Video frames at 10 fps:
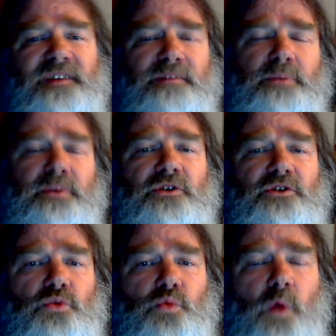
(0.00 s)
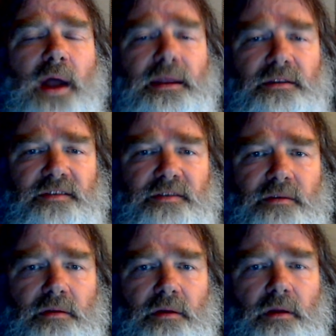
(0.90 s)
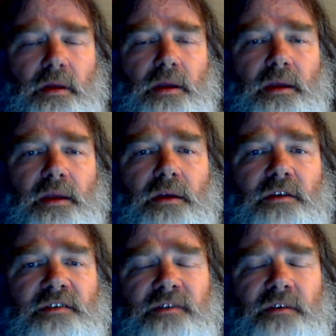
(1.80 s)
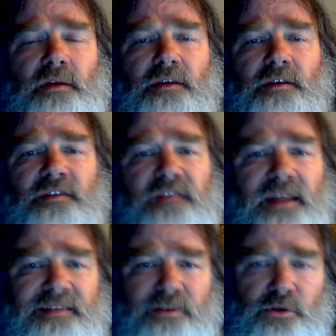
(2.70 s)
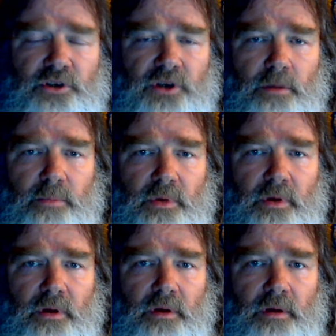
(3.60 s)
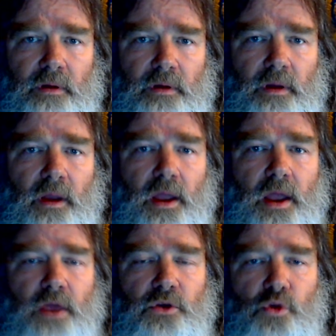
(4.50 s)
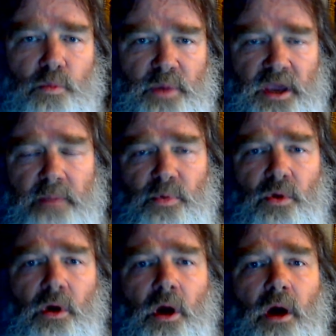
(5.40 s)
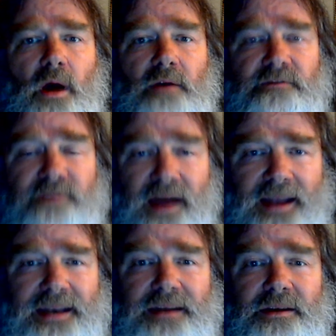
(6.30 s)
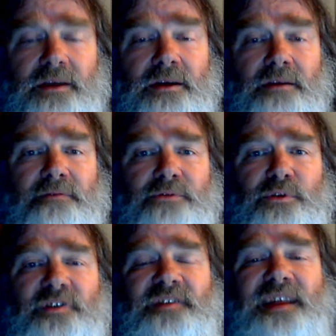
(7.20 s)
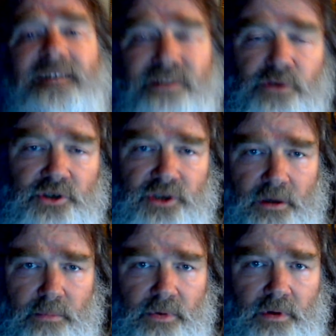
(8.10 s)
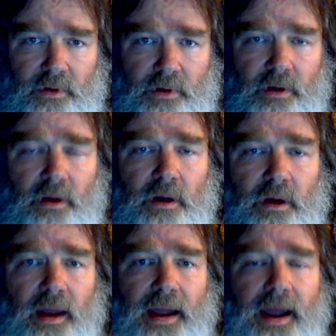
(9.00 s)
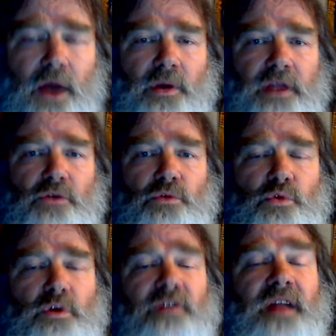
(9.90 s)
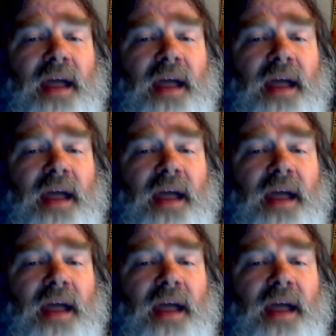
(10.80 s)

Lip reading: speech rights, is censorship. You people are fighting for censorship. How can you do this?